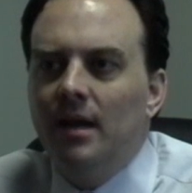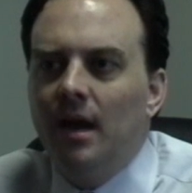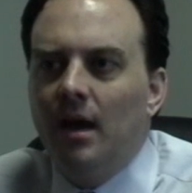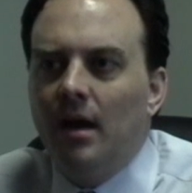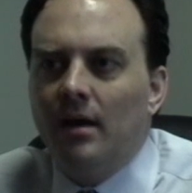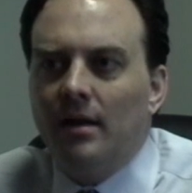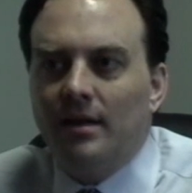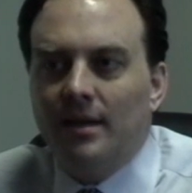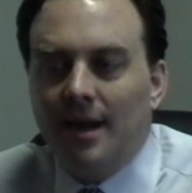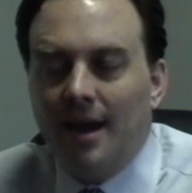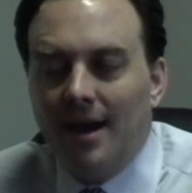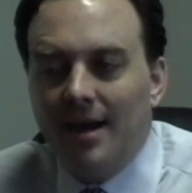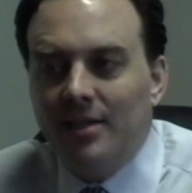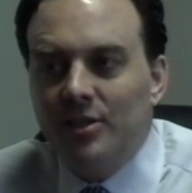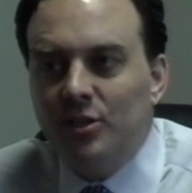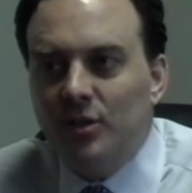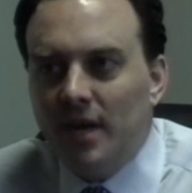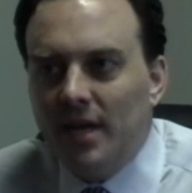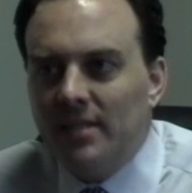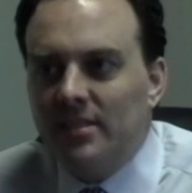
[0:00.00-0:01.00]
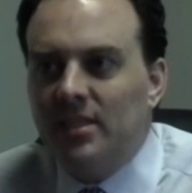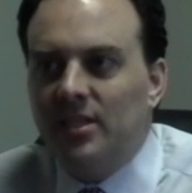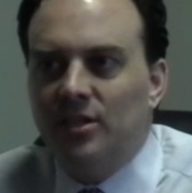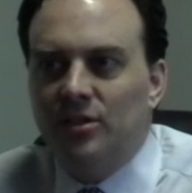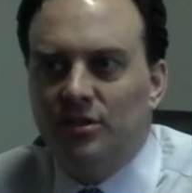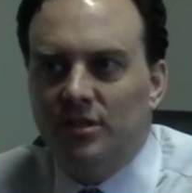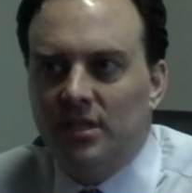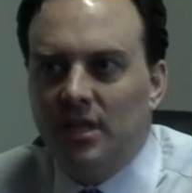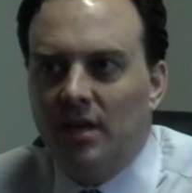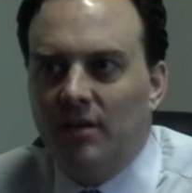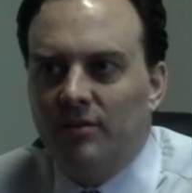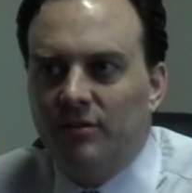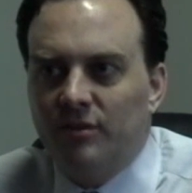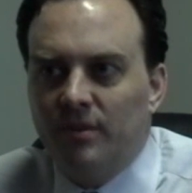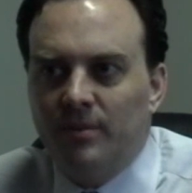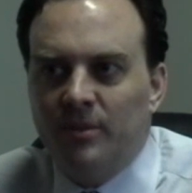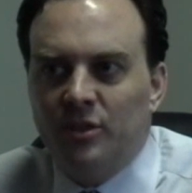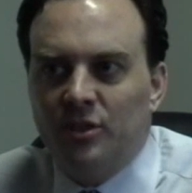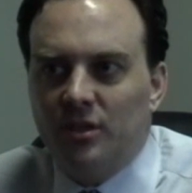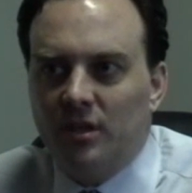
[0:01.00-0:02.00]
uh, contrasting yourselves
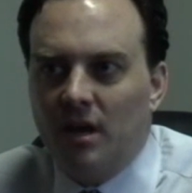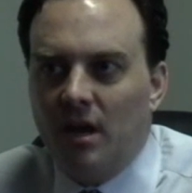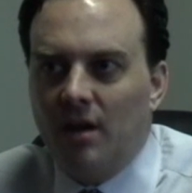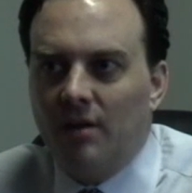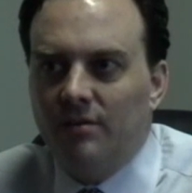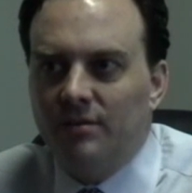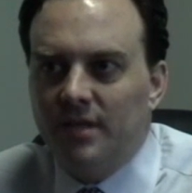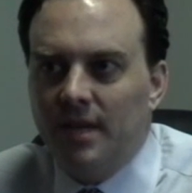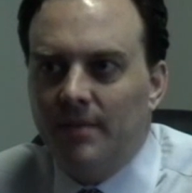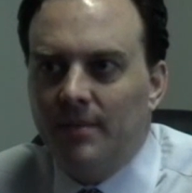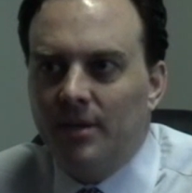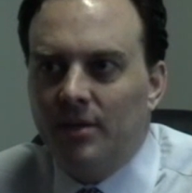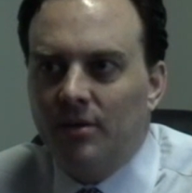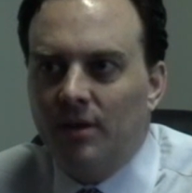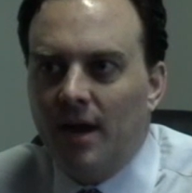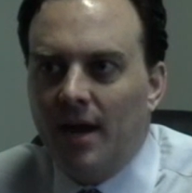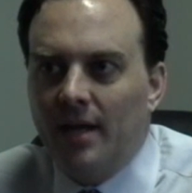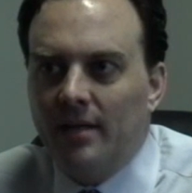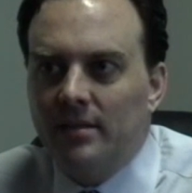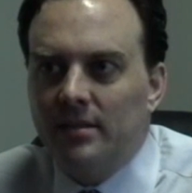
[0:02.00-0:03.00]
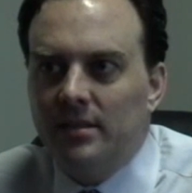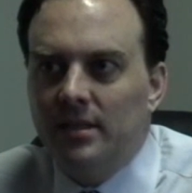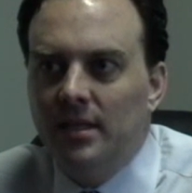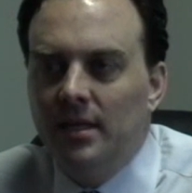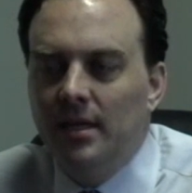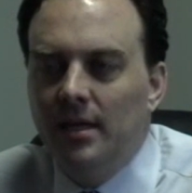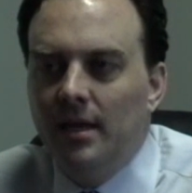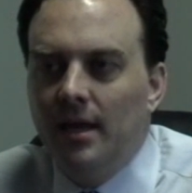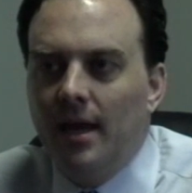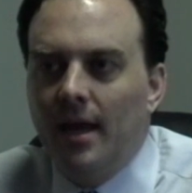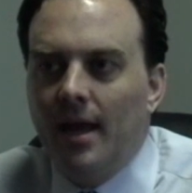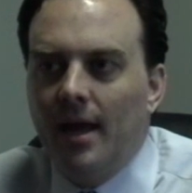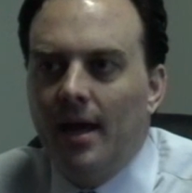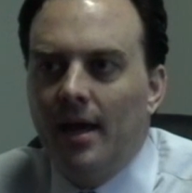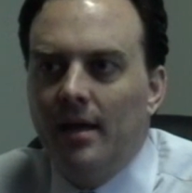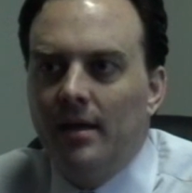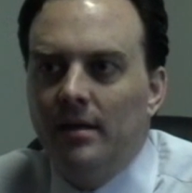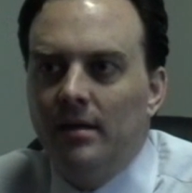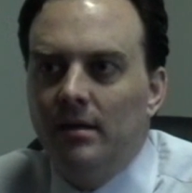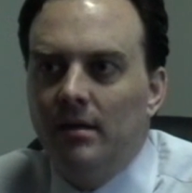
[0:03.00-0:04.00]
from the Chicago Democrats,
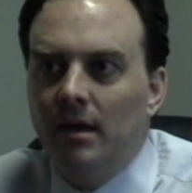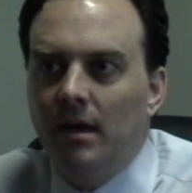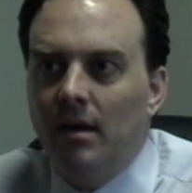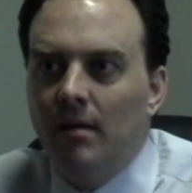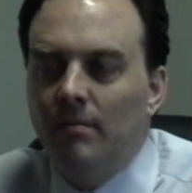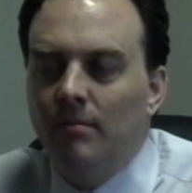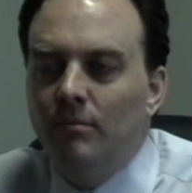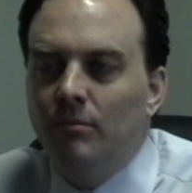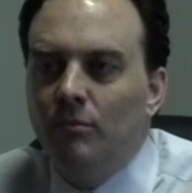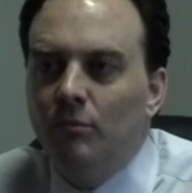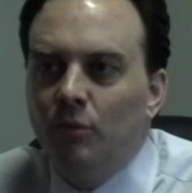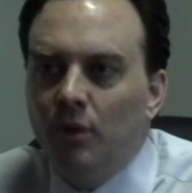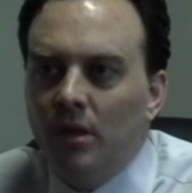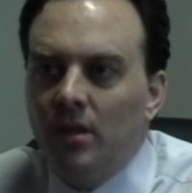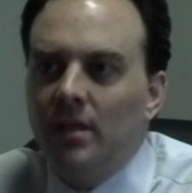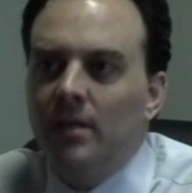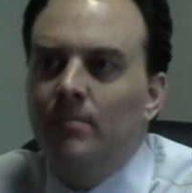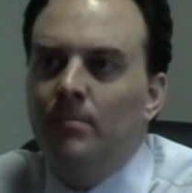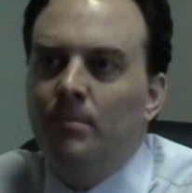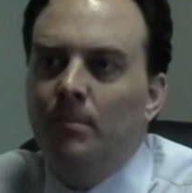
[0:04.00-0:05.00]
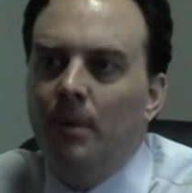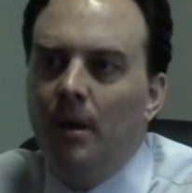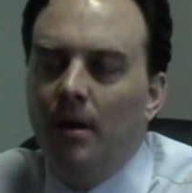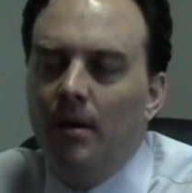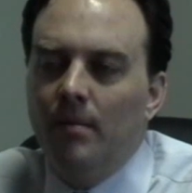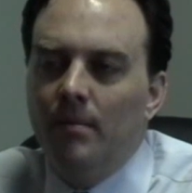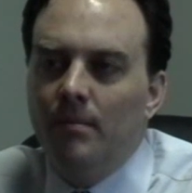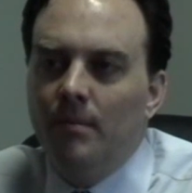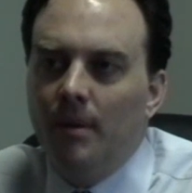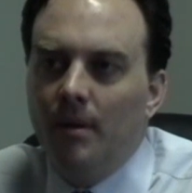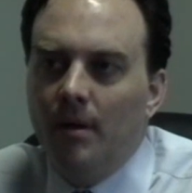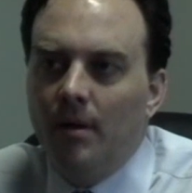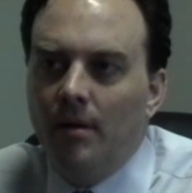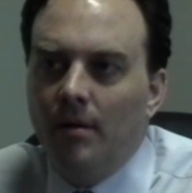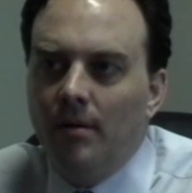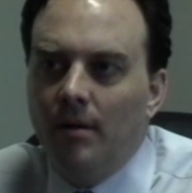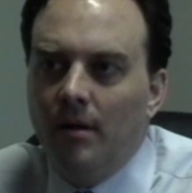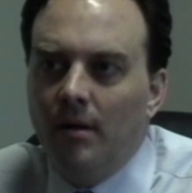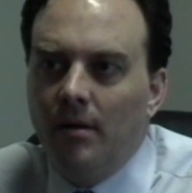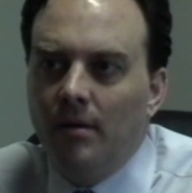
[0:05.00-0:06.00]
and um, really um, uh,
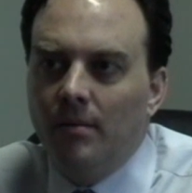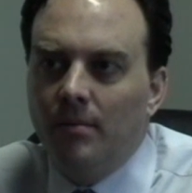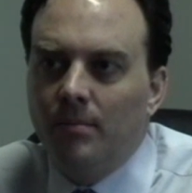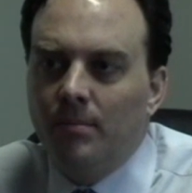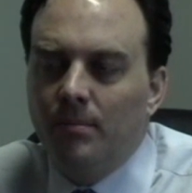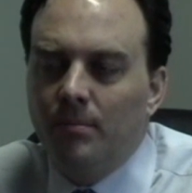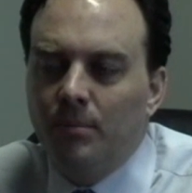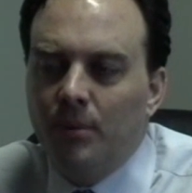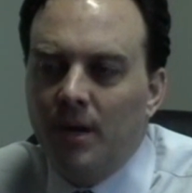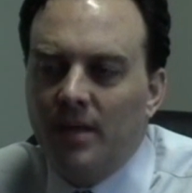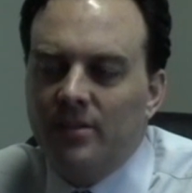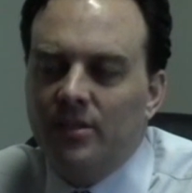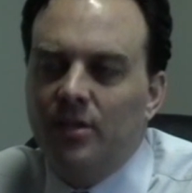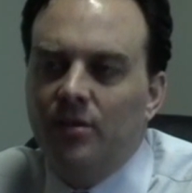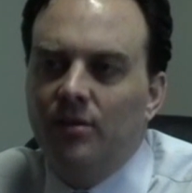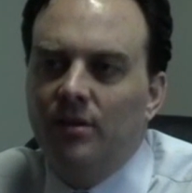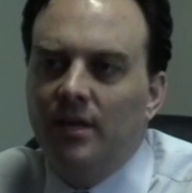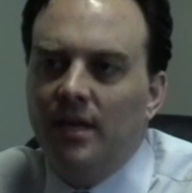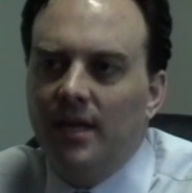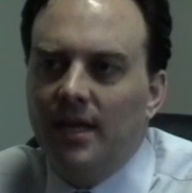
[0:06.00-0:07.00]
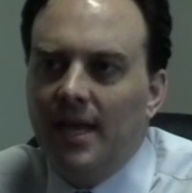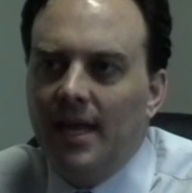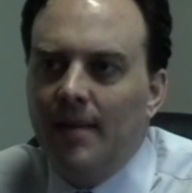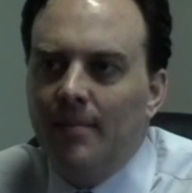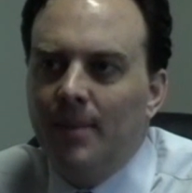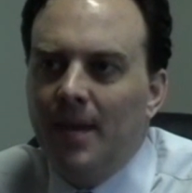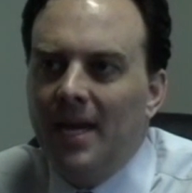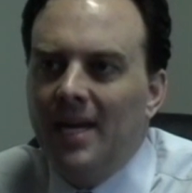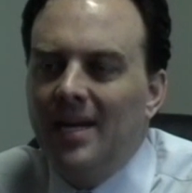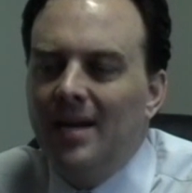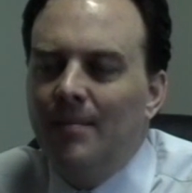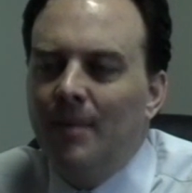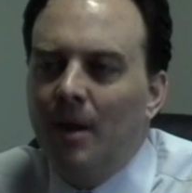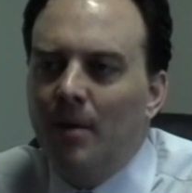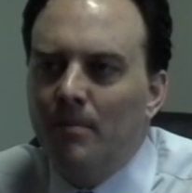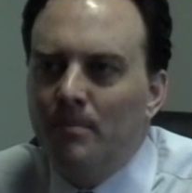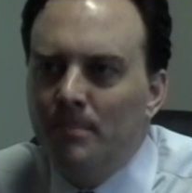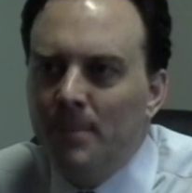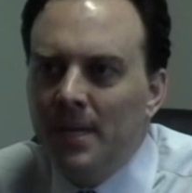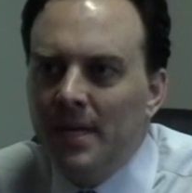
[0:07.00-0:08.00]
uh, prosecuting a campaign
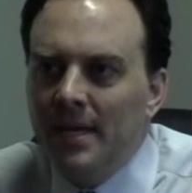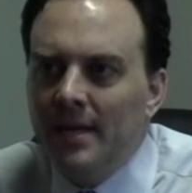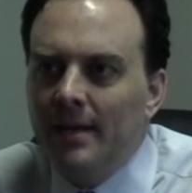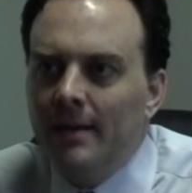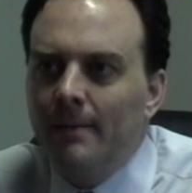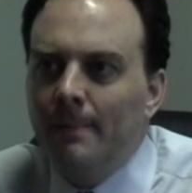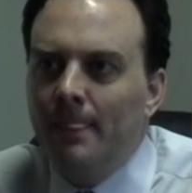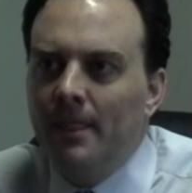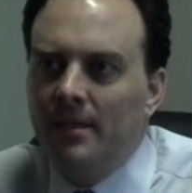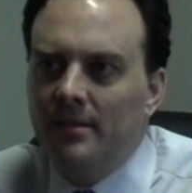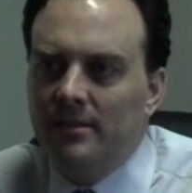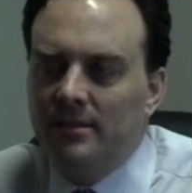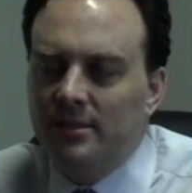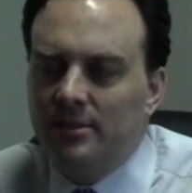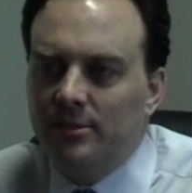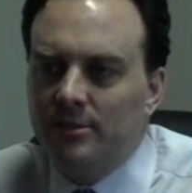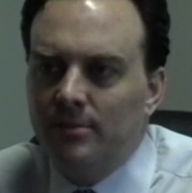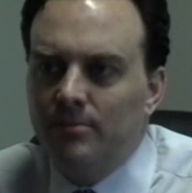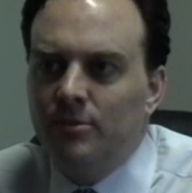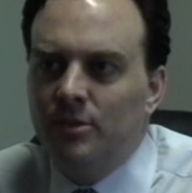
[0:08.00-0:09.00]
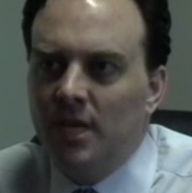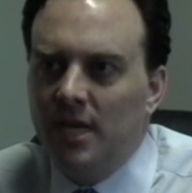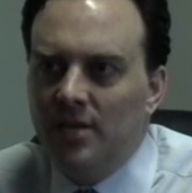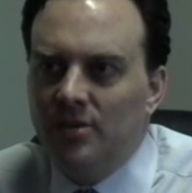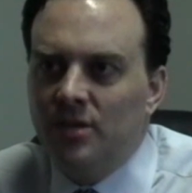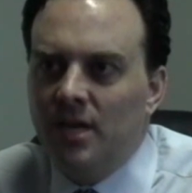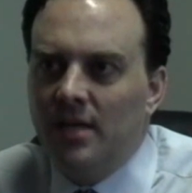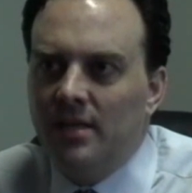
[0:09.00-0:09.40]
about big system change